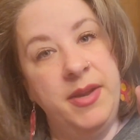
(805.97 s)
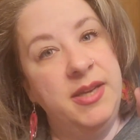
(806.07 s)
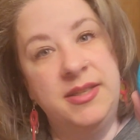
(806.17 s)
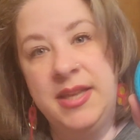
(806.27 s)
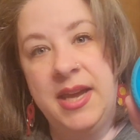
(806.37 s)

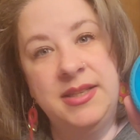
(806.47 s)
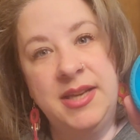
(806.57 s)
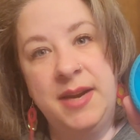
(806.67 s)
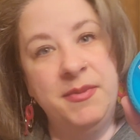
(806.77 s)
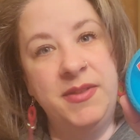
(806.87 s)
It's that
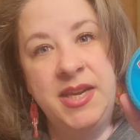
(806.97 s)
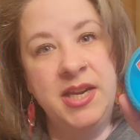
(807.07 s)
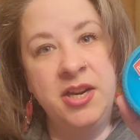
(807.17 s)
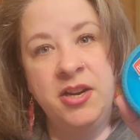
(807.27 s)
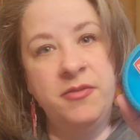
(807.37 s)
time of the
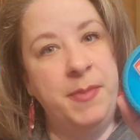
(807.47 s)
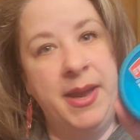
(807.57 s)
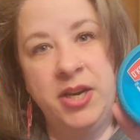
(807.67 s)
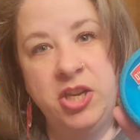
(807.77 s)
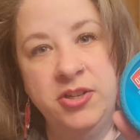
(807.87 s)
year,
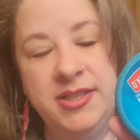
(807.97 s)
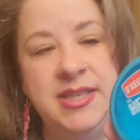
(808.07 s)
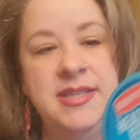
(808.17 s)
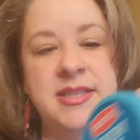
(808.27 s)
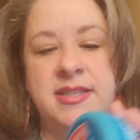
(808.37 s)
pedicure
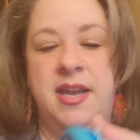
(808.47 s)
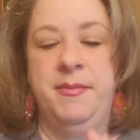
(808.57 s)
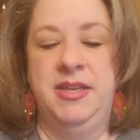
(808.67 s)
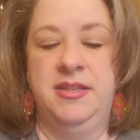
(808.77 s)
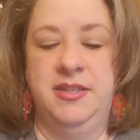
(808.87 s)
season's coming.